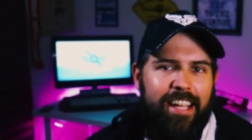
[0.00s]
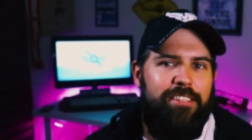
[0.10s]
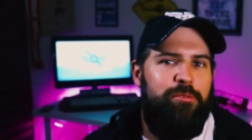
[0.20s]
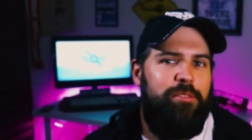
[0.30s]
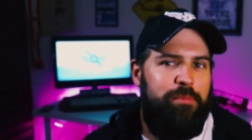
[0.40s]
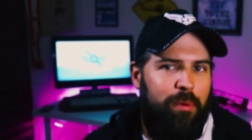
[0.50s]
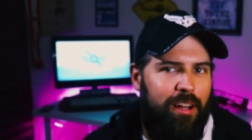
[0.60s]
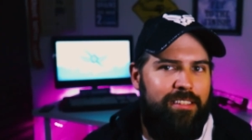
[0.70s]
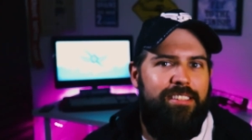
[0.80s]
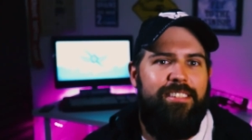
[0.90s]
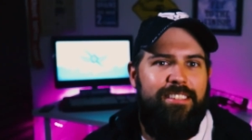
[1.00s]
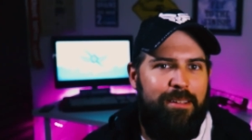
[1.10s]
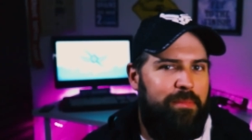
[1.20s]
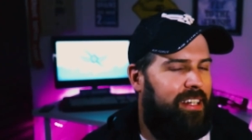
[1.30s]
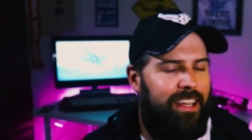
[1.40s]
His response is
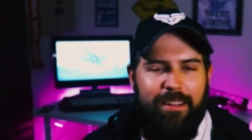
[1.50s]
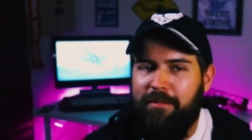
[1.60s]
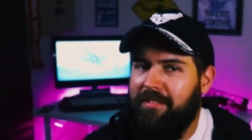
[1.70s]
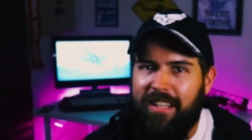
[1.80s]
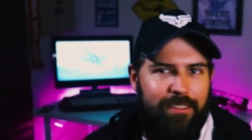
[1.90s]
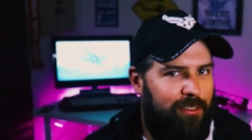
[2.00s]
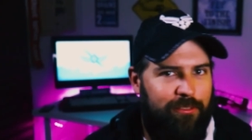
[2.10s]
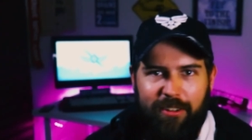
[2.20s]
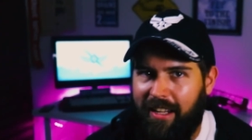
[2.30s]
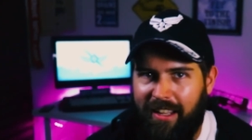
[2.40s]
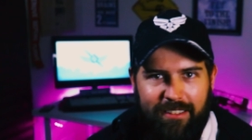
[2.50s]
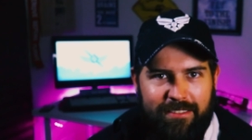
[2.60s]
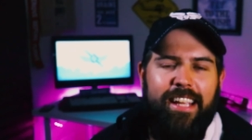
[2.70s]
something I'll never forget.